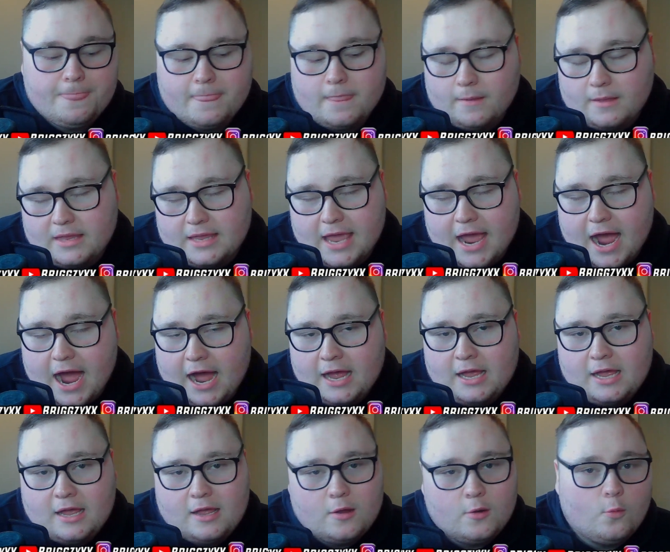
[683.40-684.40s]
yeah.
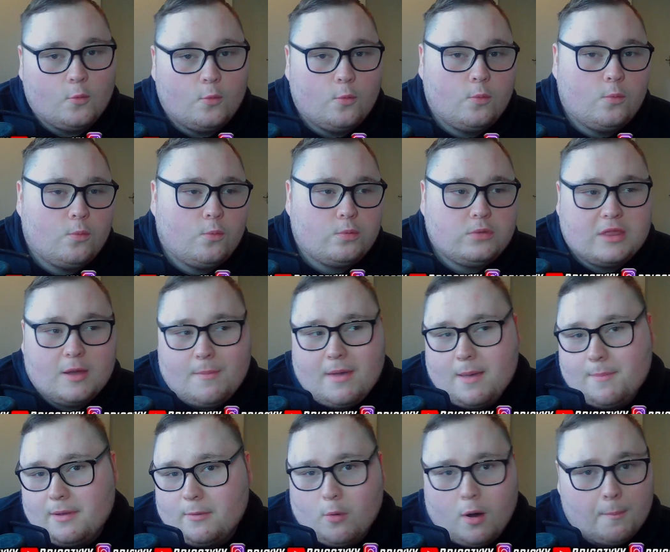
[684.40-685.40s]
Ooh, there may
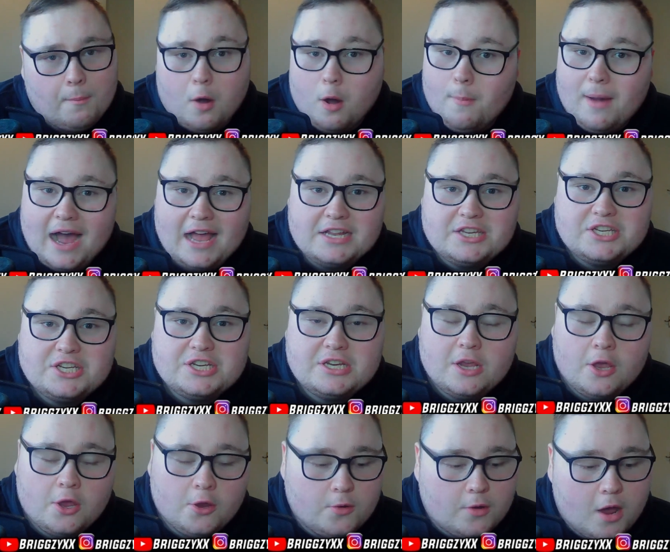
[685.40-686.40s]
be one more match.
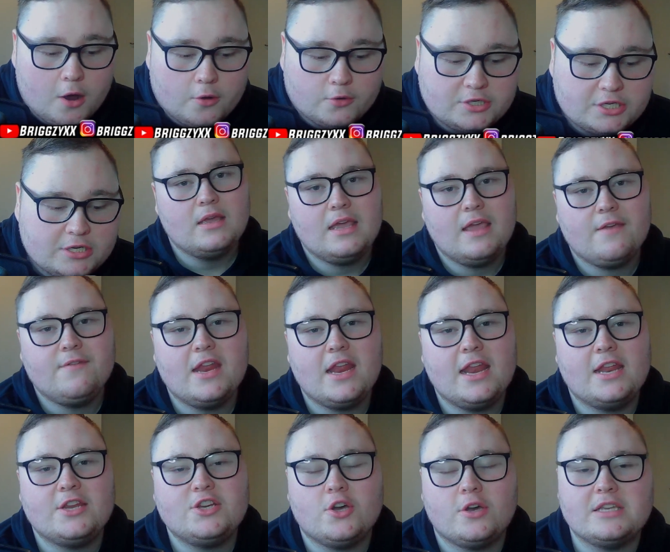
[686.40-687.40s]
Who knows? If you did
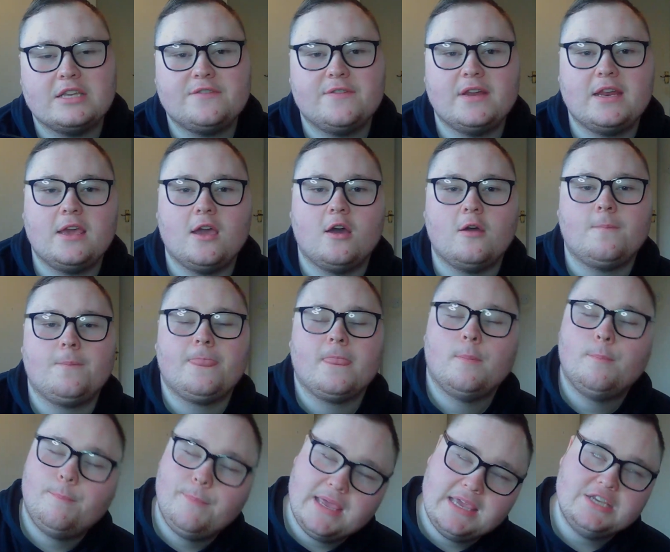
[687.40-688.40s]
enjoy this video,
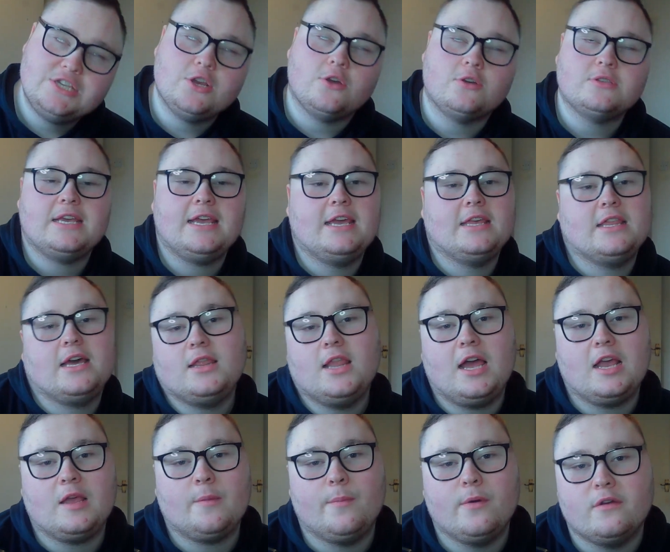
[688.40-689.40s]
be sure to hit that
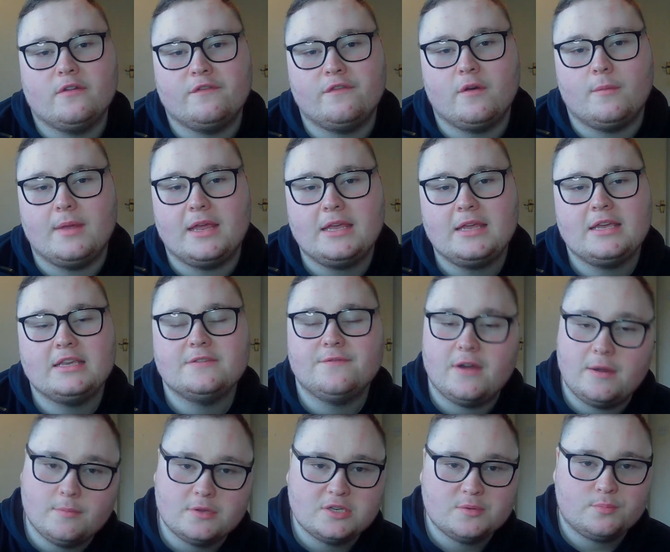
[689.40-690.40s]
like button for me. It's
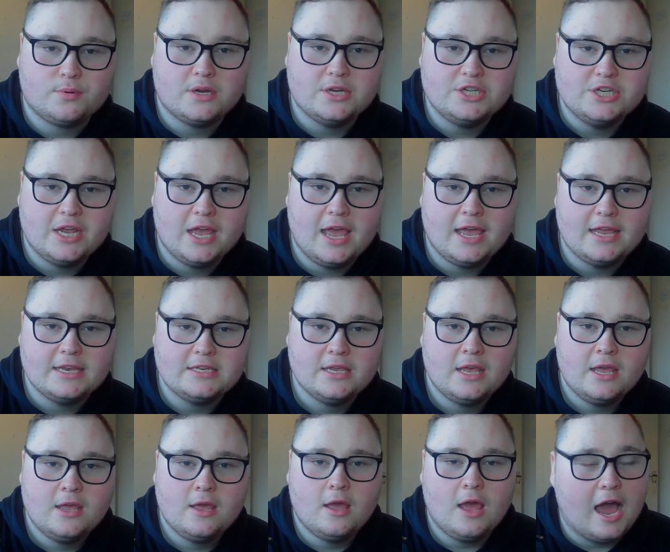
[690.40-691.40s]
very much appreciated.
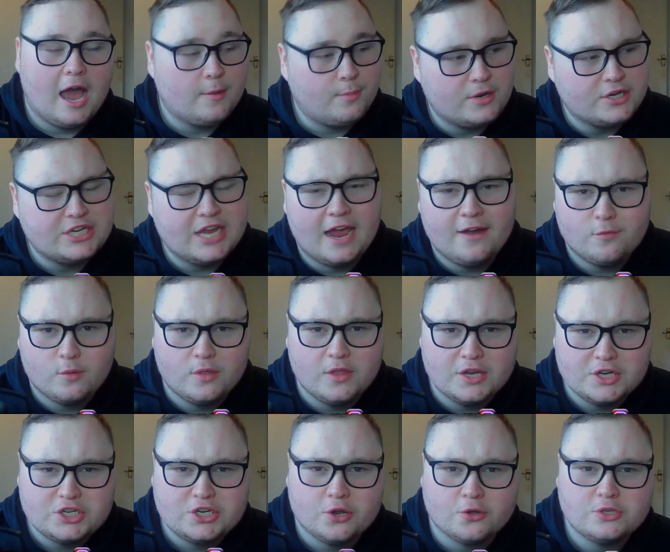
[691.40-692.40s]
I appreciate everyone
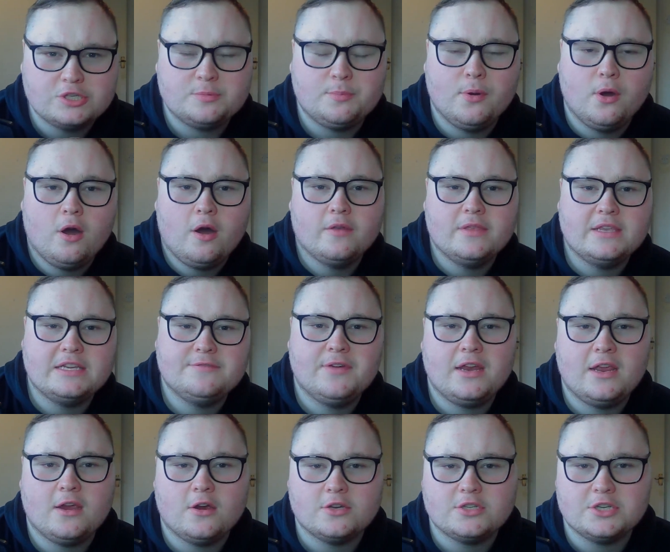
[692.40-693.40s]
that's shown support on these
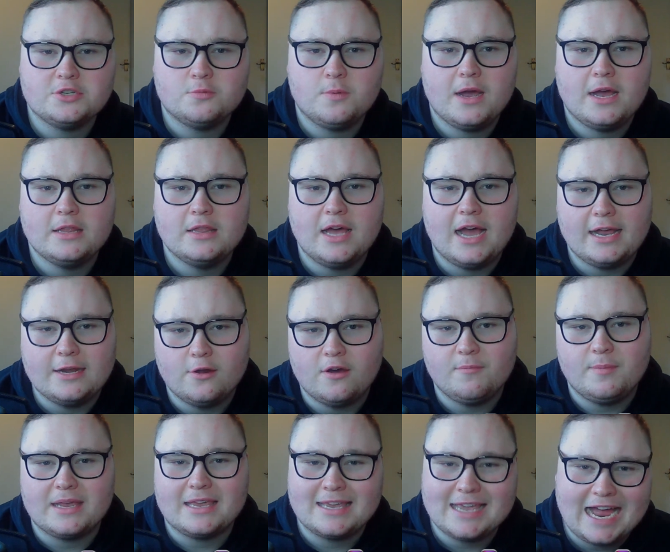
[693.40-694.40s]
videos as well. I know I've
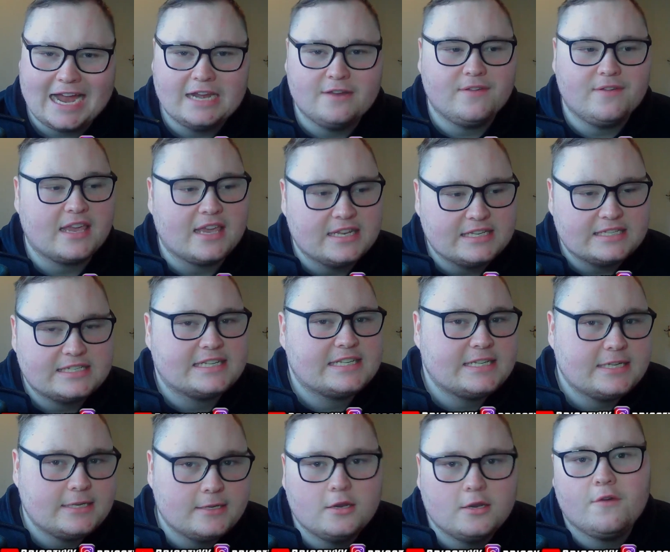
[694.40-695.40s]
been kind of
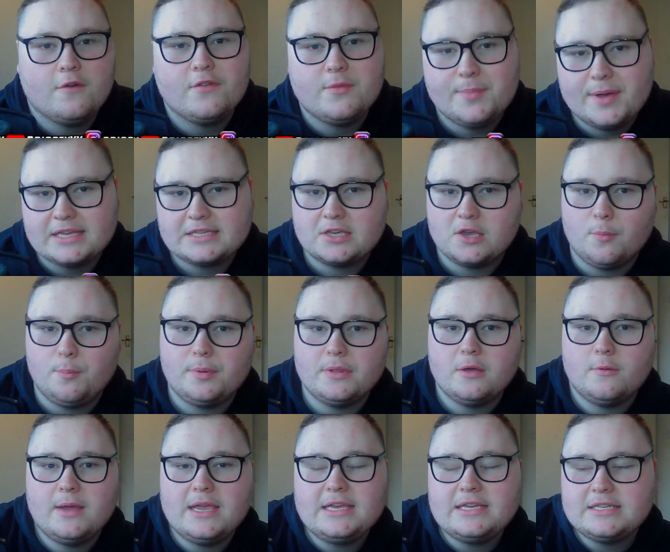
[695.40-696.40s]
inconsistent over the past couple
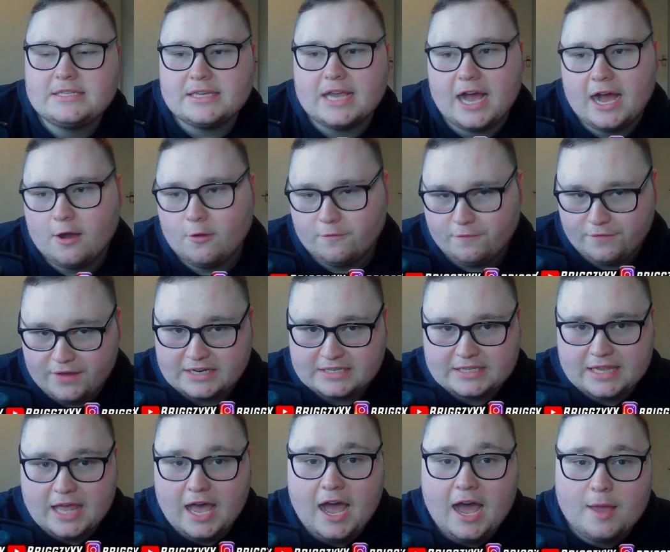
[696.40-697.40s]
of weeks. I'll fix
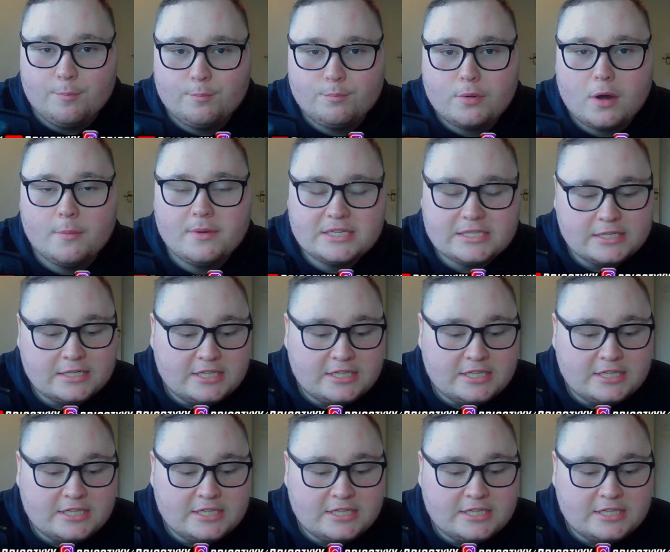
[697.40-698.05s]
that, I promise.